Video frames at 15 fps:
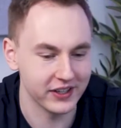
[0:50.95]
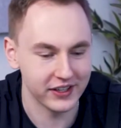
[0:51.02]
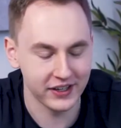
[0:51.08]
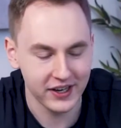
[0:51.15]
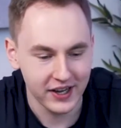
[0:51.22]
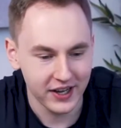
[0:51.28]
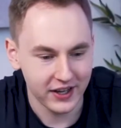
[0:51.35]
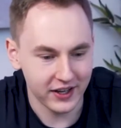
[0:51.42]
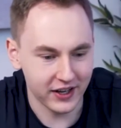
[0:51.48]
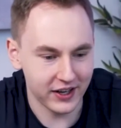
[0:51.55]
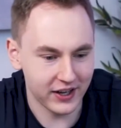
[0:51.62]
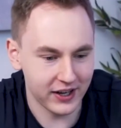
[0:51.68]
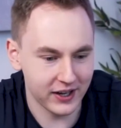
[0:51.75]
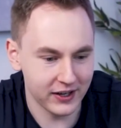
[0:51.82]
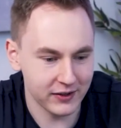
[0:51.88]
And
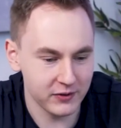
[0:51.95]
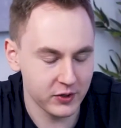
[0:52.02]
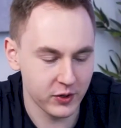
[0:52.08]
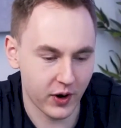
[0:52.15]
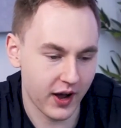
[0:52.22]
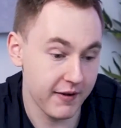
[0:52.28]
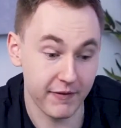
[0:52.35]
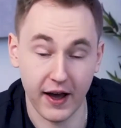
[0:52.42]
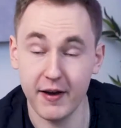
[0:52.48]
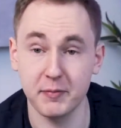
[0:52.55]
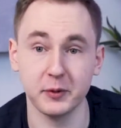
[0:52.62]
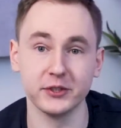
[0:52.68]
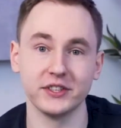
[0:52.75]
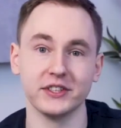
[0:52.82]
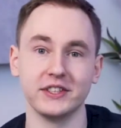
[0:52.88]
I've
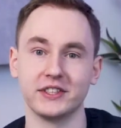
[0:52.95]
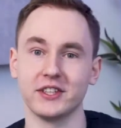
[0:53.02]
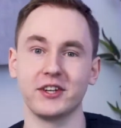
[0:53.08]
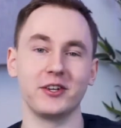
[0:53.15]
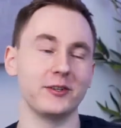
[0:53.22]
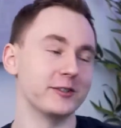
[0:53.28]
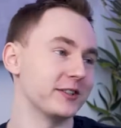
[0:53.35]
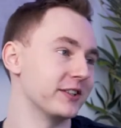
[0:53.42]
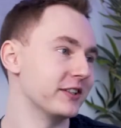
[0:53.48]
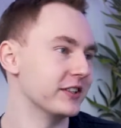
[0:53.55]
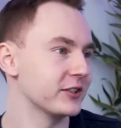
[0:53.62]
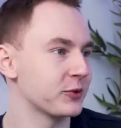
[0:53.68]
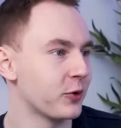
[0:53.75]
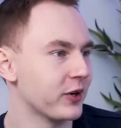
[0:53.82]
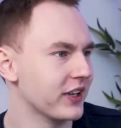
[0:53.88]
personally started using
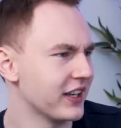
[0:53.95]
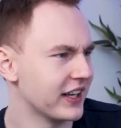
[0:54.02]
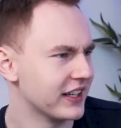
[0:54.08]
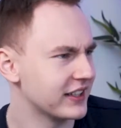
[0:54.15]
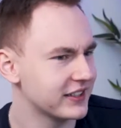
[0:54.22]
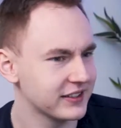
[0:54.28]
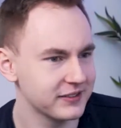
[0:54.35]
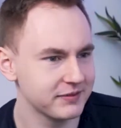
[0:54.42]
Discord like